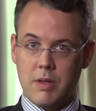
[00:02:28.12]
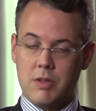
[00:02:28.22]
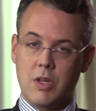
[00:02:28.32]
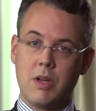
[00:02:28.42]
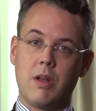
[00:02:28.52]

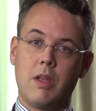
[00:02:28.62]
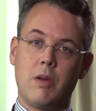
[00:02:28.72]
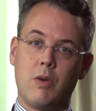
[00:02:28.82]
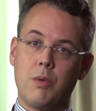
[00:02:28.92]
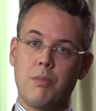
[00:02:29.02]
generally
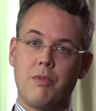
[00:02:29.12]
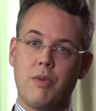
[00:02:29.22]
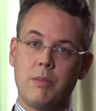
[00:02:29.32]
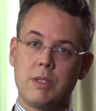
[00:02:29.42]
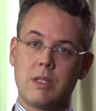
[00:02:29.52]
good
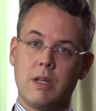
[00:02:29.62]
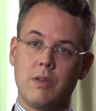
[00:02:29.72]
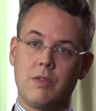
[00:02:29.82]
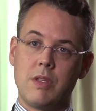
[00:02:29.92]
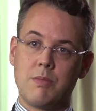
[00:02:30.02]
performance
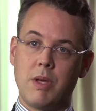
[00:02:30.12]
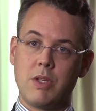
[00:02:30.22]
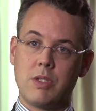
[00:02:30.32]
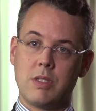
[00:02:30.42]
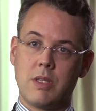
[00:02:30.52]
status, these
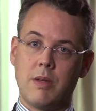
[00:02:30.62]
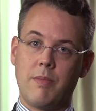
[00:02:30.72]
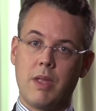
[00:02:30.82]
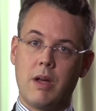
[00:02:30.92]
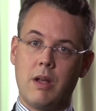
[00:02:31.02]
patients are
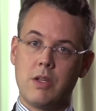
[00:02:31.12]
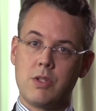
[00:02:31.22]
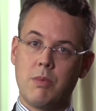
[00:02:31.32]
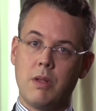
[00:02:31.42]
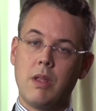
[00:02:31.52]

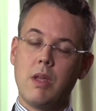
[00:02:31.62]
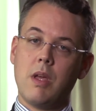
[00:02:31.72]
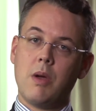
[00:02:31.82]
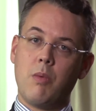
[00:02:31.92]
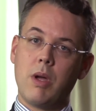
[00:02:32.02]
eligible.
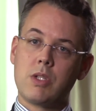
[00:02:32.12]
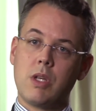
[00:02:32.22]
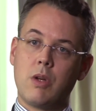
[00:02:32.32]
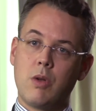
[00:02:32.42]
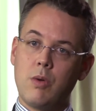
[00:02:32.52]
We actually
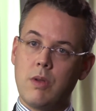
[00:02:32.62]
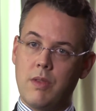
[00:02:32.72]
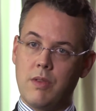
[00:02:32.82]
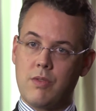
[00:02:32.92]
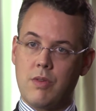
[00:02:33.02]
include in
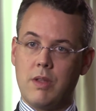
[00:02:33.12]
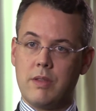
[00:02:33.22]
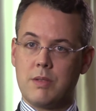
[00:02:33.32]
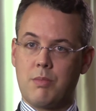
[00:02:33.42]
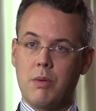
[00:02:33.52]
this trial, and
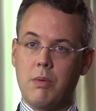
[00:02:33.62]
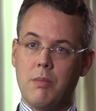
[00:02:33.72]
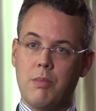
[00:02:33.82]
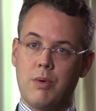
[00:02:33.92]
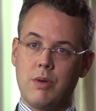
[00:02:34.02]
this is probably
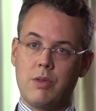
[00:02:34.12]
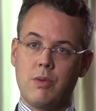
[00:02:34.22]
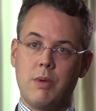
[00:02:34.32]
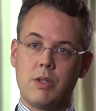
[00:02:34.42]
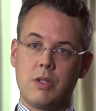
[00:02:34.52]
important to
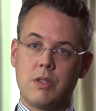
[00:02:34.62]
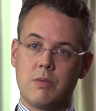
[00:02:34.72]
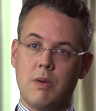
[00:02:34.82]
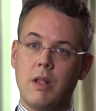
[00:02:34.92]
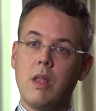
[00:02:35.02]
mention as
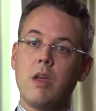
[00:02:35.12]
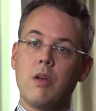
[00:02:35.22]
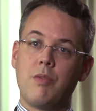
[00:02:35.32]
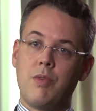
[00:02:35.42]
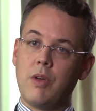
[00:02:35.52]
well,
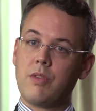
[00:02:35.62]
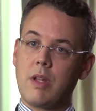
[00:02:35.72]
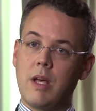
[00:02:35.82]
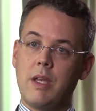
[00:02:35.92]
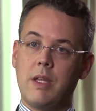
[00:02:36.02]
first
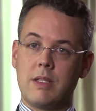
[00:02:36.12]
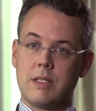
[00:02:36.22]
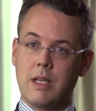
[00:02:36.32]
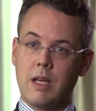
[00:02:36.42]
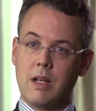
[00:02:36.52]
line and
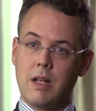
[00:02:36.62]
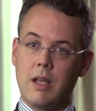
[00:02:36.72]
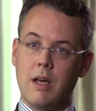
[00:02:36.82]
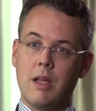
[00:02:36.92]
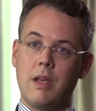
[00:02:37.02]
second
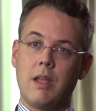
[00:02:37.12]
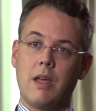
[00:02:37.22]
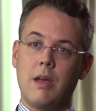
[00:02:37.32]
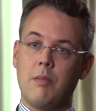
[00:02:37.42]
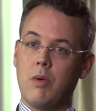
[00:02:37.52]
line
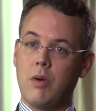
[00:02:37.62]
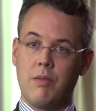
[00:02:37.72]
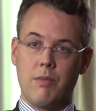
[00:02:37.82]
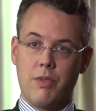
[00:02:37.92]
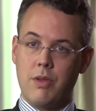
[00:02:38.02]
or
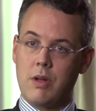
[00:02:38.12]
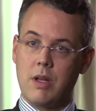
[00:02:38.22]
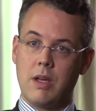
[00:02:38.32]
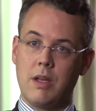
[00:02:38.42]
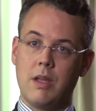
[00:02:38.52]
even third
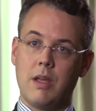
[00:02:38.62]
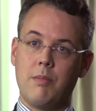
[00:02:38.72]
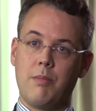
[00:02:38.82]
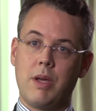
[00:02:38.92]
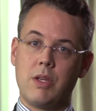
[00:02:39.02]

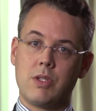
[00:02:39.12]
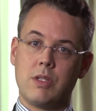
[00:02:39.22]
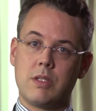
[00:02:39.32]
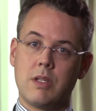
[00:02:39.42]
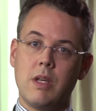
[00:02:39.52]
line
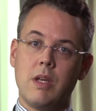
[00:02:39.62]
patients.